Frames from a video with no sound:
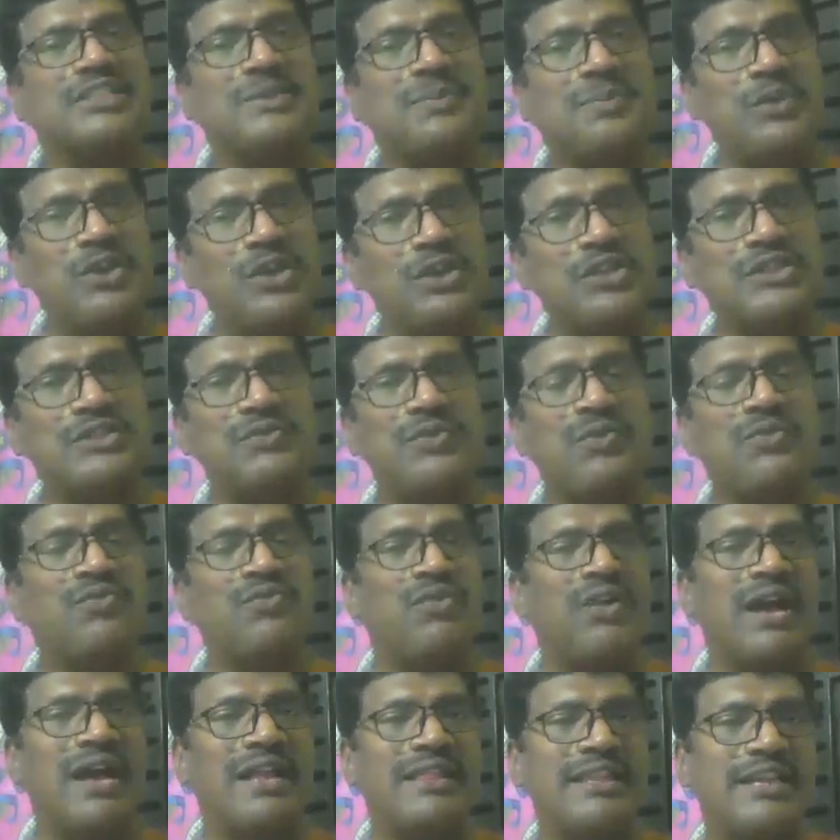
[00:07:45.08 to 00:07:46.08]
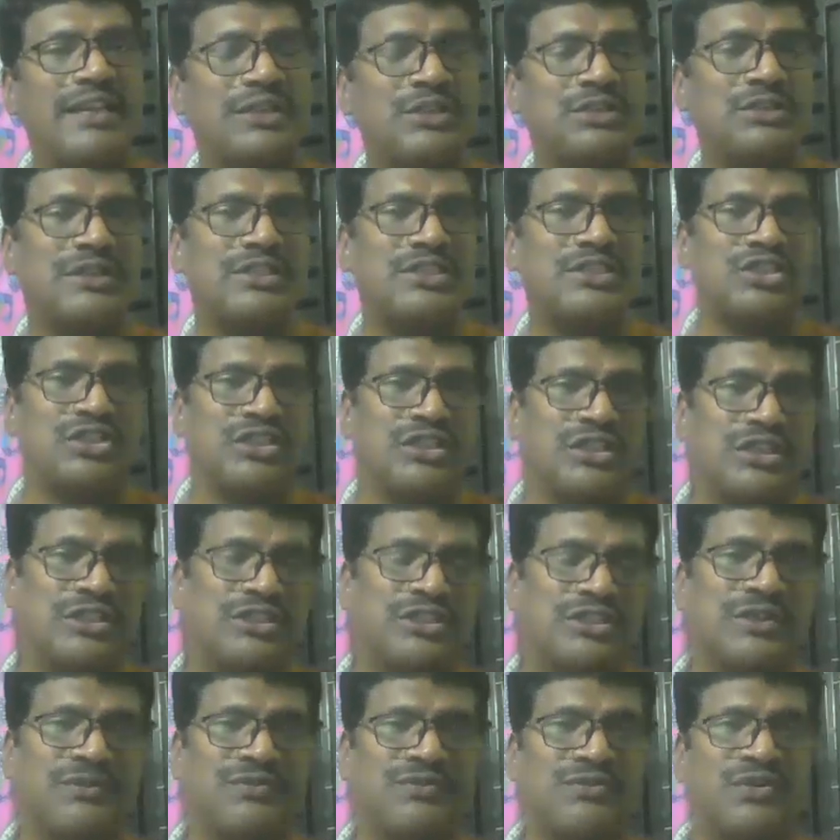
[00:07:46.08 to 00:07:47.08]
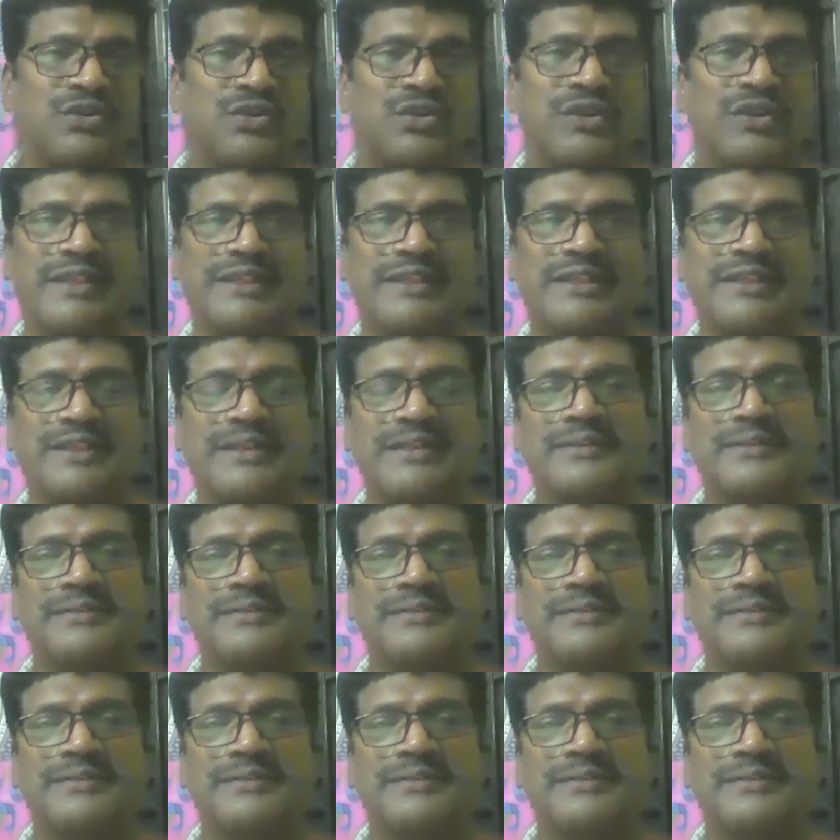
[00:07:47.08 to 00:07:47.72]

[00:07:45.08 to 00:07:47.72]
spiritual father to the church of Corinth.